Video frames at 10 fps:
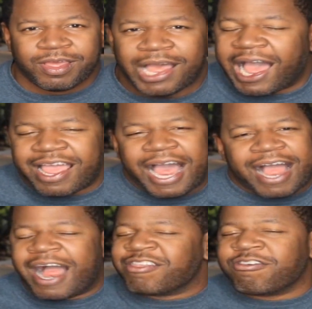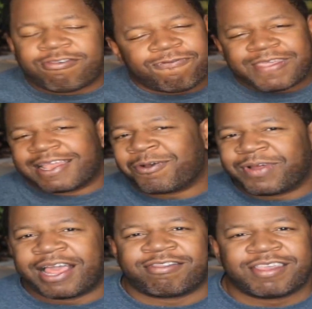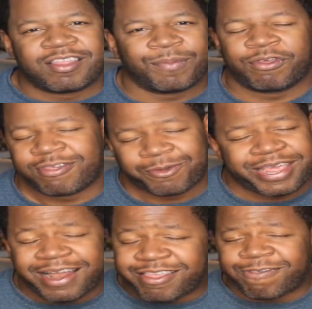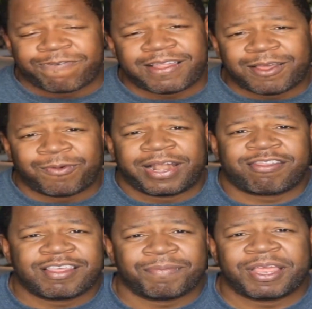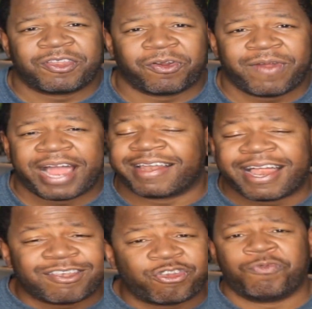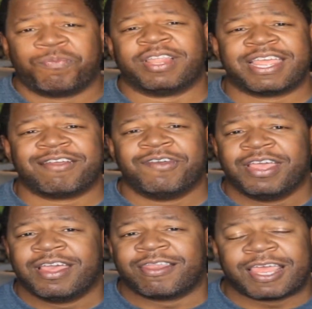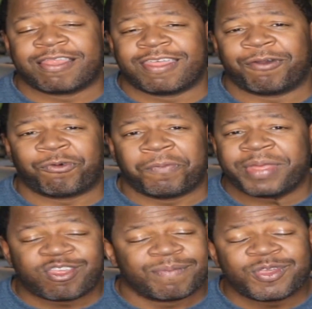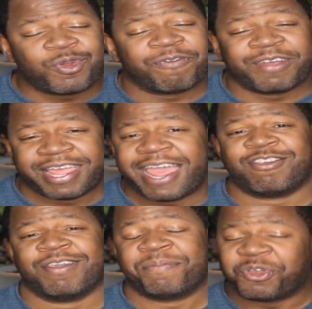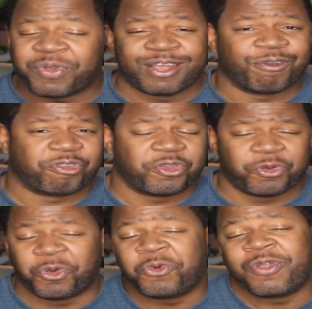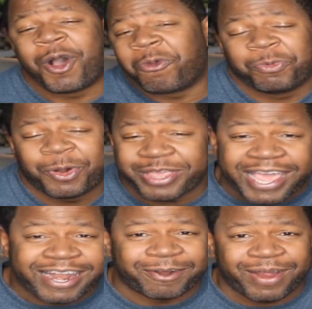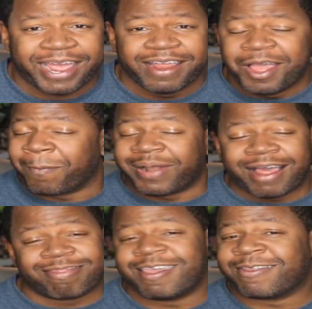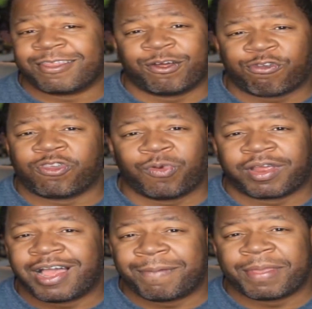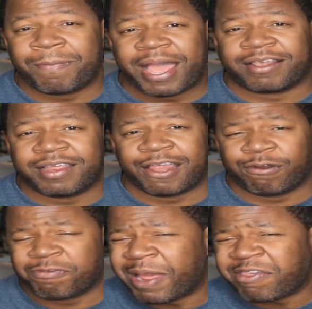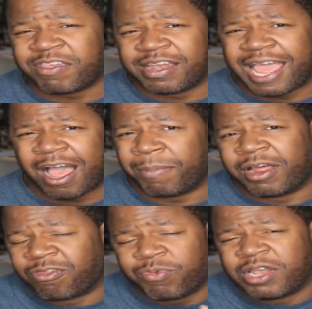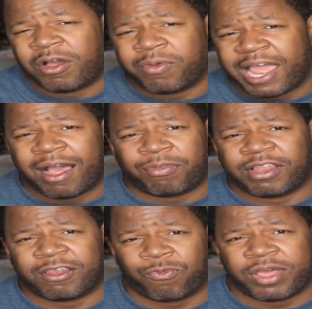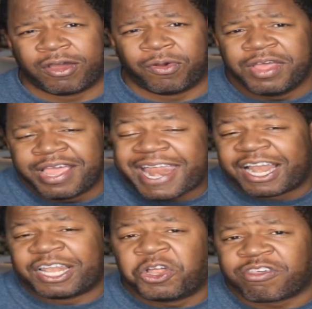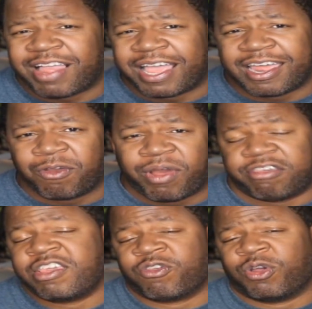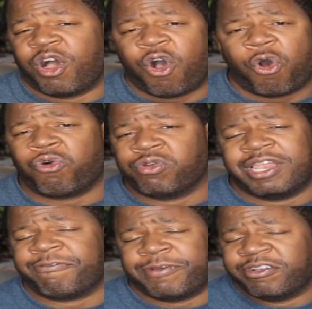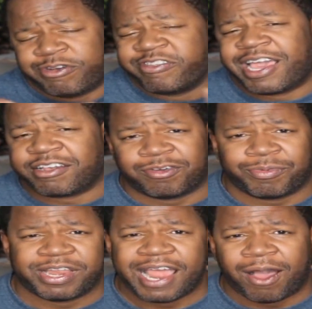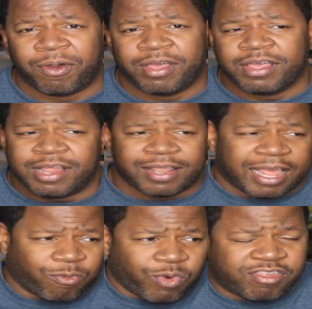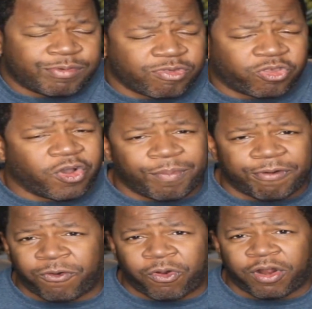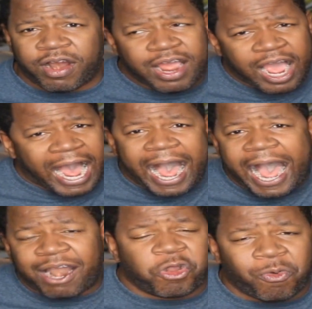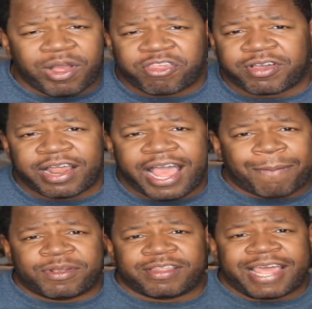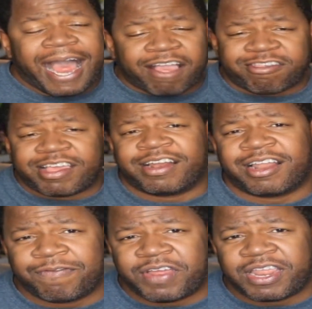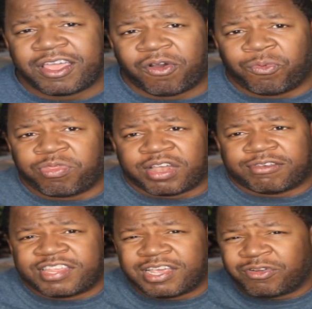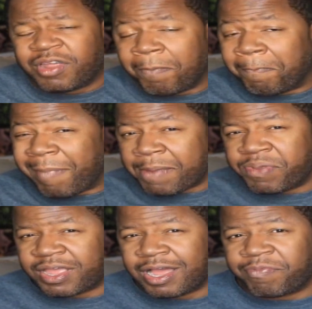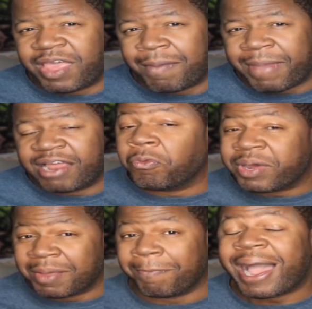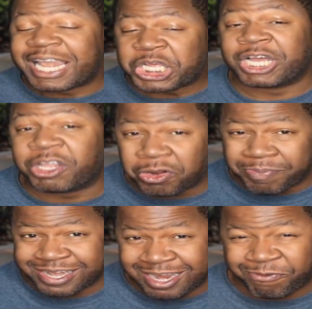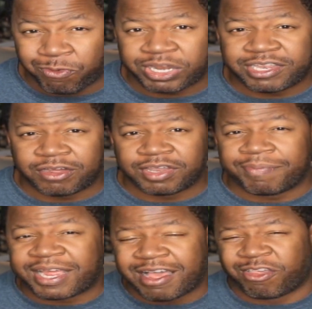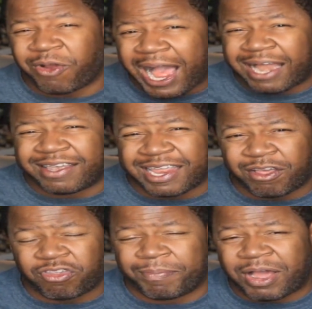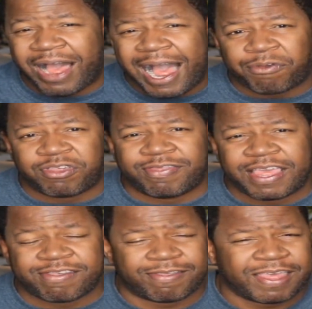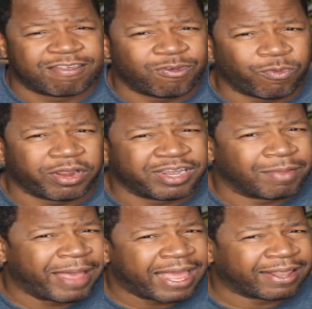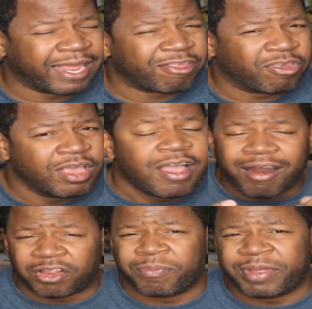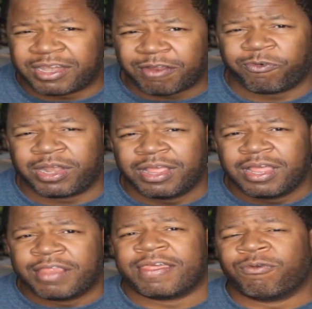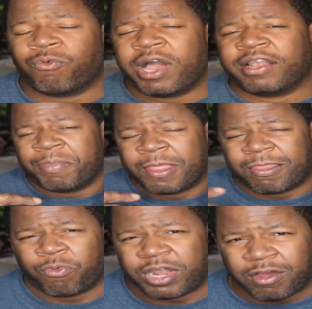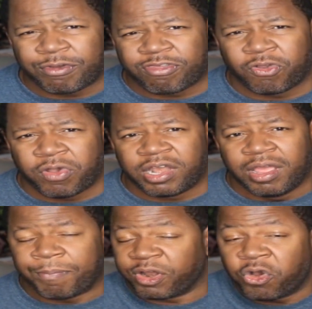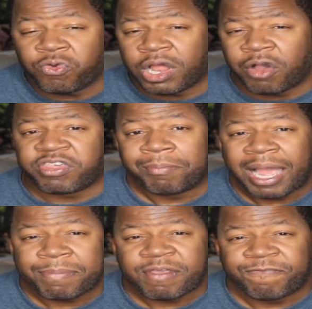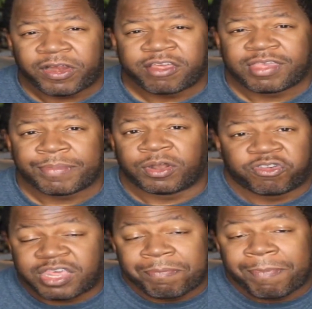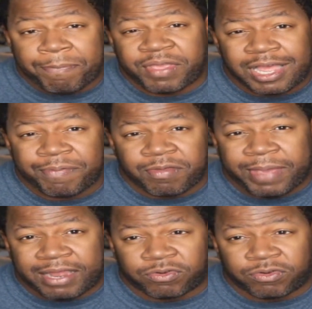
I, I, I just feel it when I see them on screen. I just feel it when I see them interact. And I do believe that there will be some unification between those two. Who knows when we'll get it, right? But I think that those two are coming back together, especially now, because we know now that the widow, it, it looks like anyway, she's on a whole different trajectory now. Like what she was doing before, I don't know what's going to happen to that. I said in another video that Tilda might pick up that mantle, but it might look a little bit different with Tilda because her ideals about how she thinks the things should work in the Badlands are a little bit different than what the widow is doing. But who knows? It might be very similar. She might pick up the mantle